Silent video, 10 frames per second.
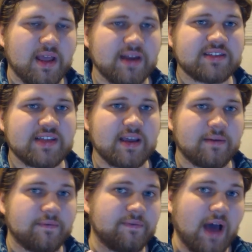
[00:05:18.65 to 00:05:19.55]
It has
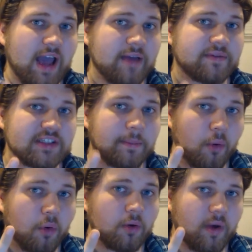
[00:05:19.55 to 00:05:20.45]
taken five
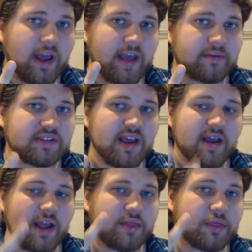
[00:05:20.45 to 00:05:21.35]
support waves
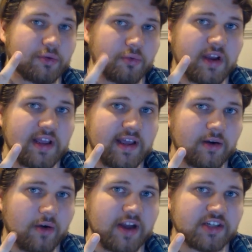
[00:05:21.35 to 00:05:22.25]
and three
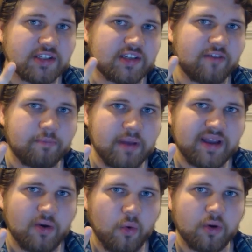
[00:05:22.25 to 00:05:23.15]
iterations of
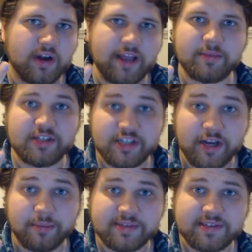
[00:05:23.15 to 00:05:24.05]
big core named
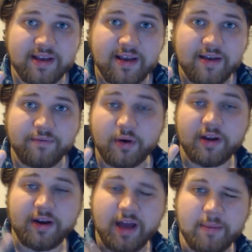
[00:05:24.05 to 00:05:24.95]
ships for
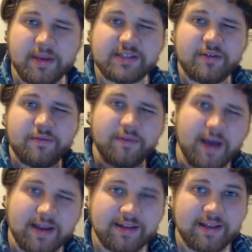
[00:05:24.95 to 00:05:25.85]
Konami to
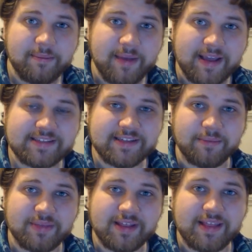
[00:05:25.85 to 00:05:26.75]
finally make
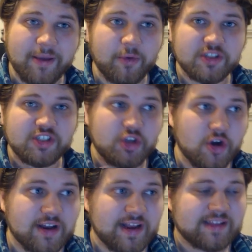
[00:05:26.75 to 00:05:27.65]
something that was
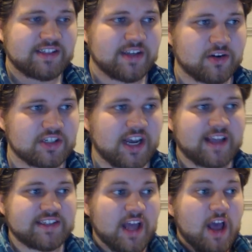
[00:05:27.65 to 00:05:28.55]
good and
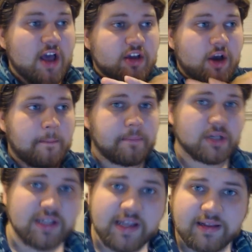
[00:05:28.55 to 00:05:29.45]
synergized
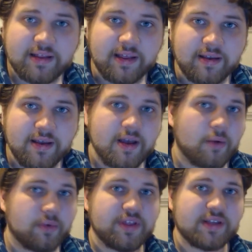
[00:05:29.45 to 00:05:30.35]
completely
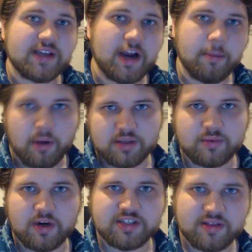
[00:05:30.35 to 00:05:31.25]
with the entire
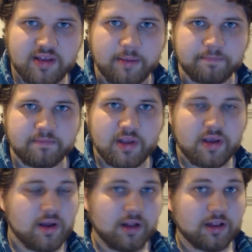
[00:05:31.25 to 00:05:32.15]
boss rush theme.
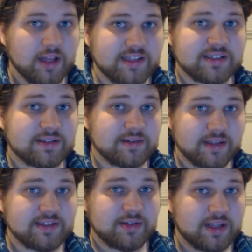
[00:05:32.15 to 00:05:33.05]
Let's
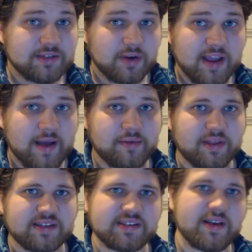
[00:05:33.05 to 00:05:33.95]
let's let's recount
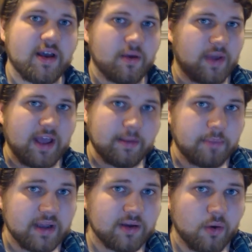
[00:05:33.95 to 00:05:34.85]
this. We
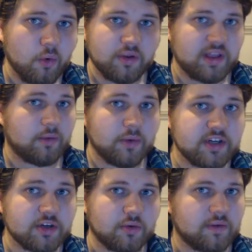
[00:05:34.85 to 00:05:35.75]
had Big Core, the
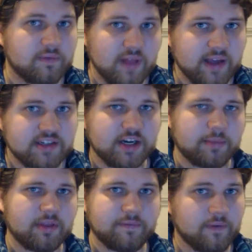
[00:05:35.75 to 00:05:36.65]
original, the
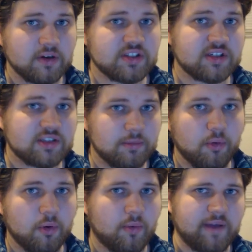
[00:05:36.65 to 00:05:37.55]
flagship, the first
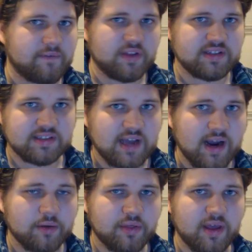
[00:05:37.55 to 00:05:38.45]
support wave for this
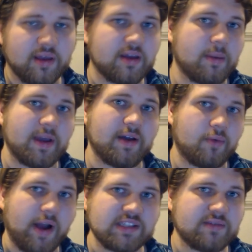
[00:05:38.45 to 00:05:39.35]
entire thing coming out
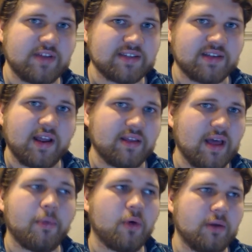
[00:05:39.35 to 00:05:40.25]
in Rise of Destiny. At
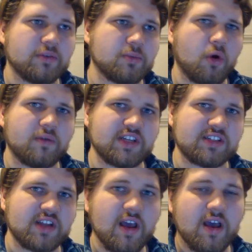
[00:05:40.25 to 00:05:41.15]
that point, it was more of
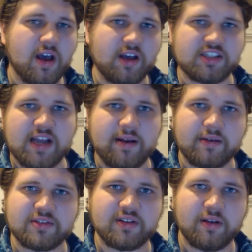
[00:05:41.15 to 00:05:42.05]
just a shout
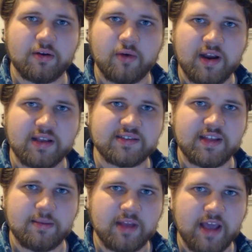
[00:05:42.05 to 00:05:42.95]
out to their Gradius
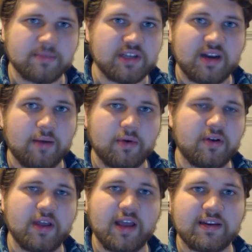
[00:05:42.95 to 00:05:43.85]
themed games and not
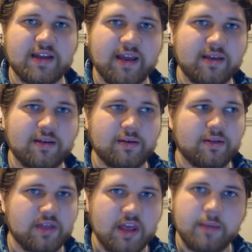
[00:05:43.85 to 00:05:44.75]
really a deck
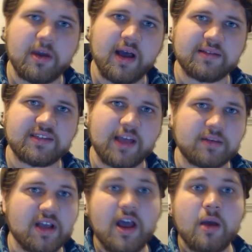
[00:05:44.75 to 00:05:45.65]
theme
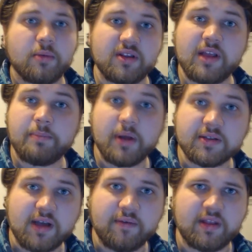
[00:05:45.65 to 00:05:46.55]
concept. But then they
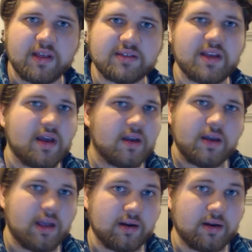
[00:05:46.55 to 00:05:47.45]
built off of this
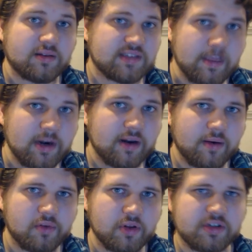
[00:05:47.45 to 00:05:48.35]
in Cybernetic
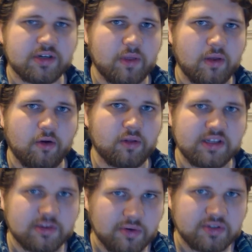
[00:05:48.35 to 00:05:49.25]
Revolution when they
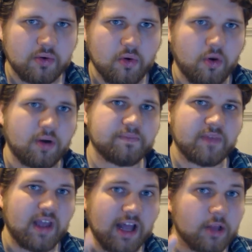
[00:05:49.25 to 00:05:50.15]
released Crystal Core,
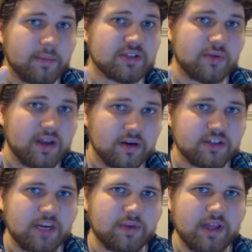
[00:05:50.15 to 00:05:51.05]
Elemental
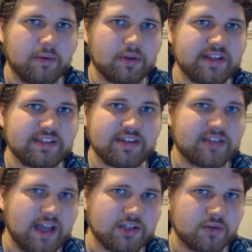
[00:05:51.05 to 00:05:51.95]
Energy when they released
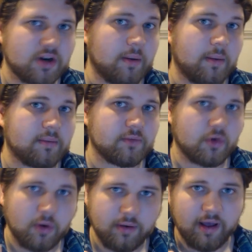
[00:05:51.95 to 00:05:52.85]
Tetran
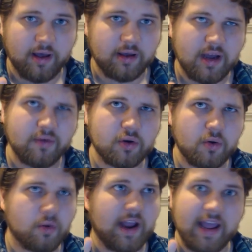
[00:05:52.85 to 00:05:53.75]
uh, Covered
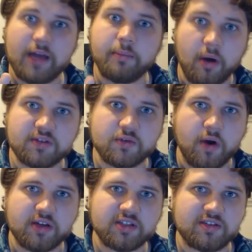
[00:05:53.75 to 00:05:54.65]
Core and Boss
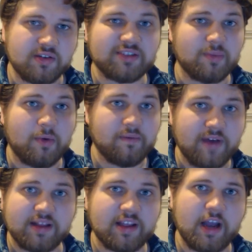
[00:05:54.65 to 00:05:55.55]
Rush. So that's when we
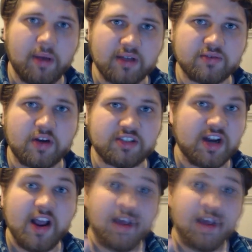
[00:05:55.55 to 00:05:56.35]
finally got Boss Rush.